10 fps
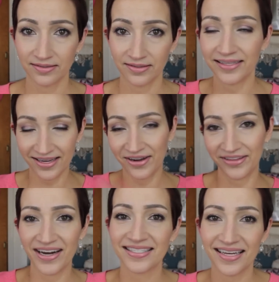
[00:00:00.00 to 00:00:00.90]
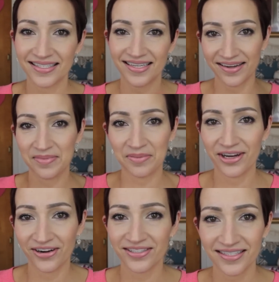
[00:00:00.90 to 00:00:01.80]
Like the young and the restless, young and the
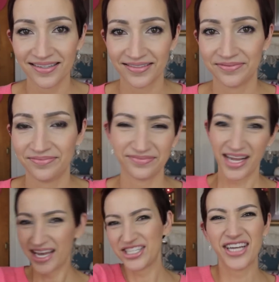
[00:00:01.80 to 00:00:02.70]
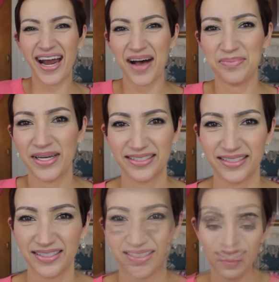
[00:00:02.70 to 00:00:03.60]
memory cards. Shut up.
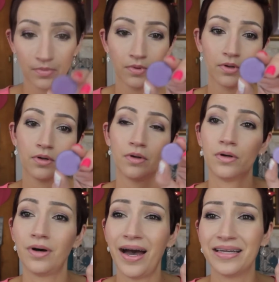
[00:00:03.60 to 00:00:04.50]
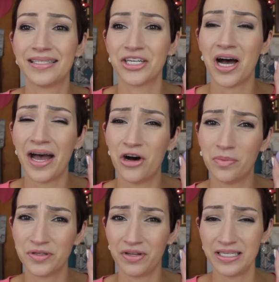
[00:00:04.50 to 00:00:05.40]
I had such high
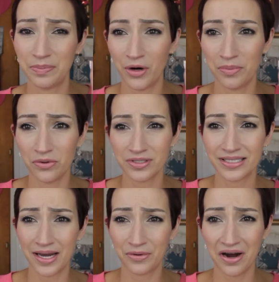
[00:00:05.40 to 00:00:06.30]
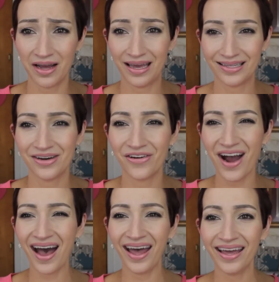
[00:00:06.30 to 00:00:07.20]
hopes for these purples. Stop crying. Don't
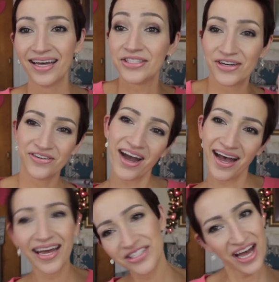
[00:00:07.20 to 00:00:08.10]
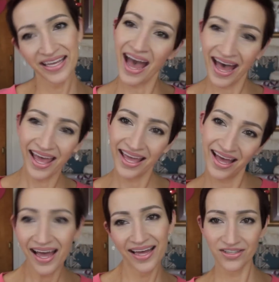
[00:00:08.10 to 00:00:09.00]
cry. Don't cry. Giant eye. Don't
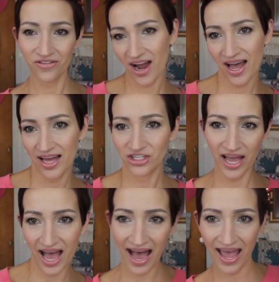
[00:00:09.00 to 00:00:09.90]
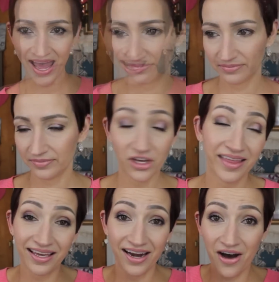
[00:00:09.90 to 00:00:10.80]
cry. Giant eye. You
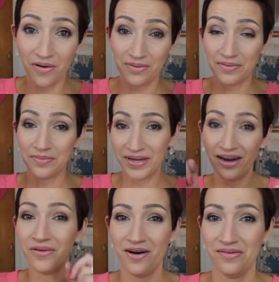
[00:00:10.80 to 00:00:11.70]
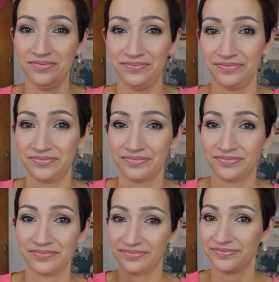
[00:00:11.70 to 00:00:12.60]
think you know, but you don't know.
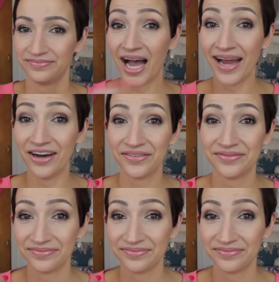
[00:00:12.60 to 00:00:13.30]
I know.